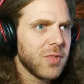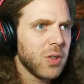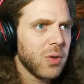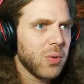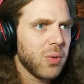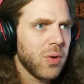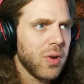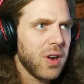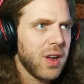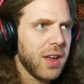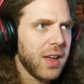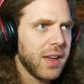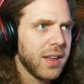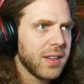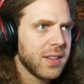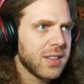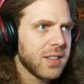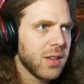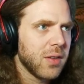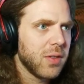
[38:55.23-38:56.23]
Alright,
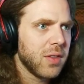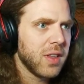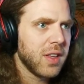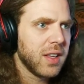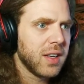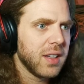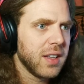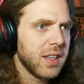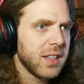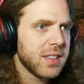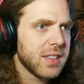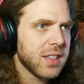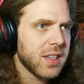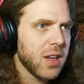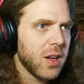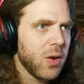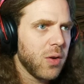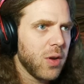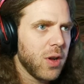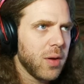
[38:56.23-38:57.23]
so then let's
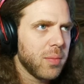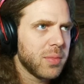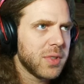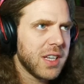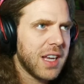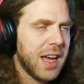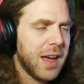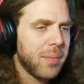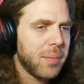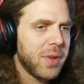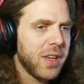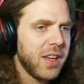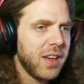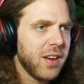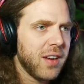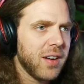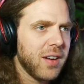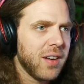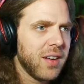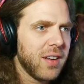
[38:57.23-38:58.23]
go up top
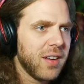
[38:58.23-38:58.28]
here.